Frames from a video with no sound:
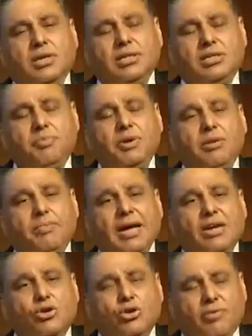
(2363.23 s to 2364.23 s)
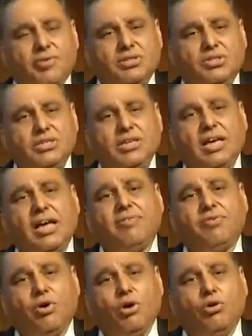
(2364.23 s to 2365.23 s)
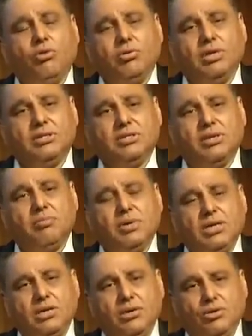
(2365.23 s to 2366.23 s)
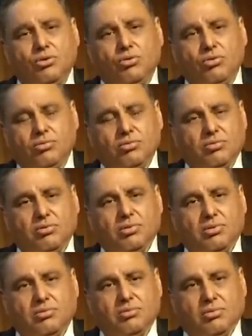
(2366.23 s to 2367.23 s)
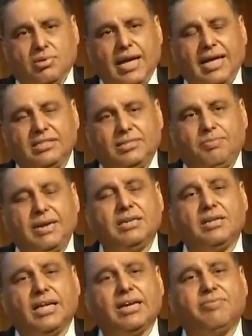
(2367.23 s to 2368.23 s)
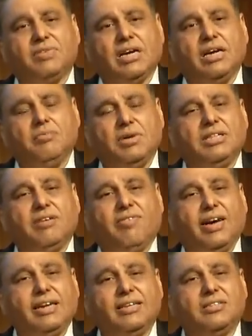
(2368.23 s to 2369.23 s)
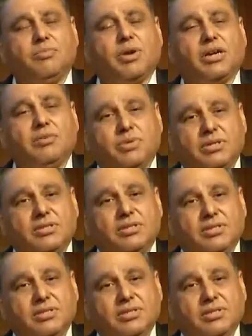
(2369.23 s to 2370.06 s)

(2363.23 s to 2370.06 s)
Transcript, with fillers: A typical background of a CFO is somebody who has spent a lot of time in the finance department,